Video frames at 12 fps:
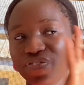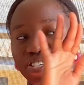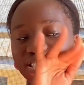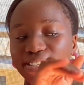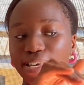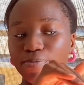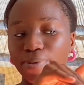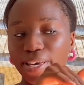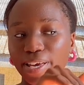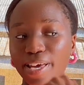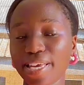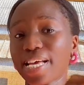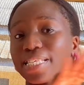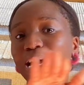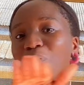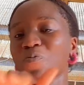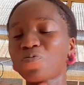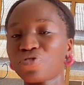he slayed me, yet I
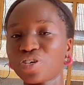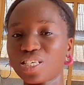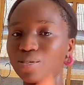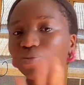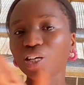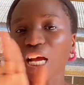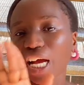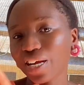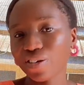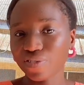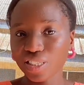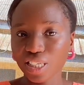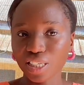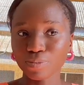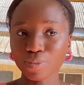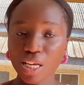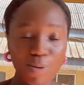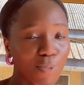will praise him. Not that kind of thing,
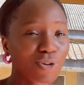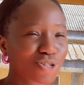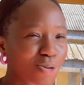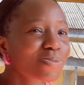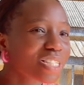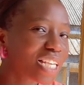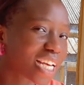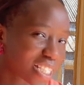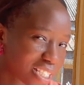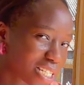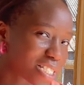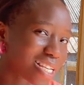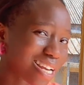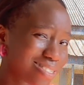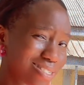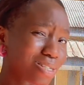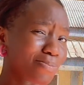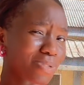but something like that at the
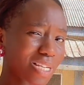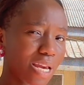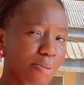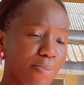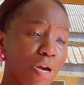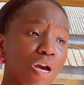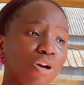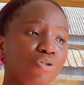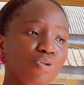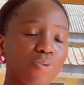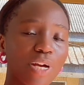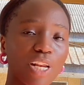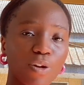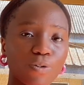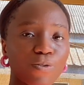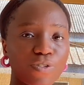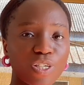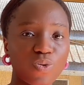same time. So a lot
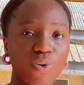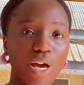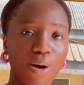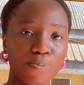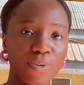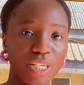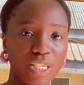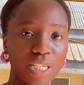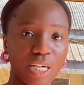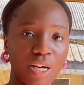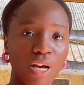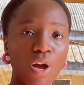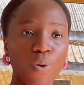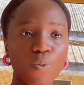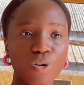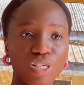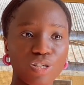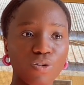of things were happening that
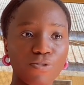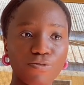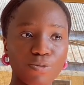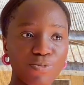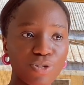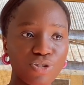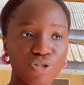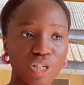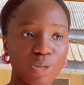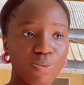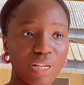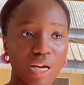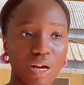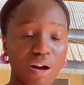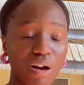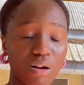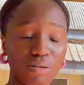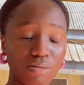was enough for me to just be like,
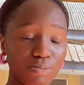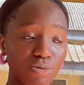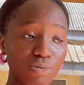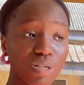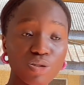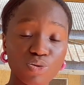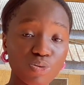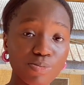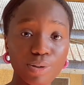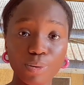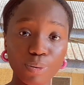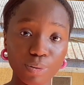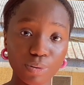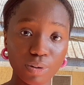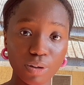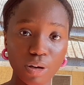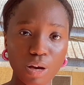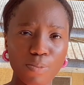I'm going to sue me. Oh.
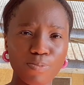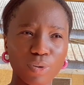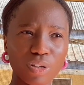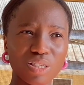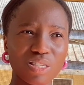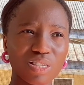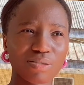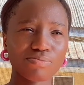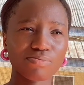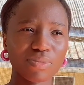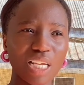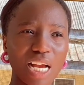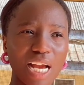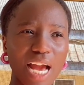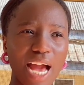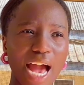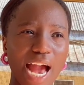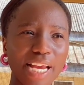But
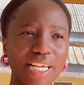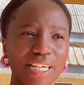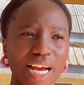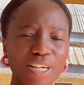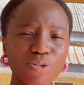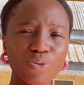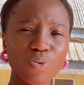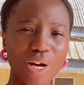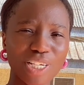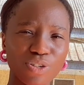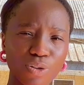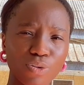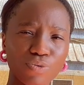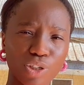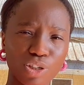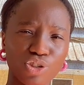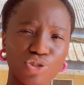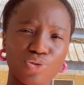I don't know, I sort of
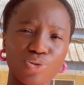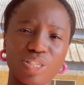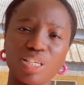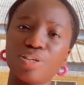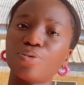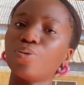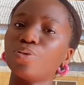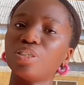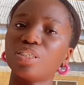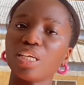just trusted God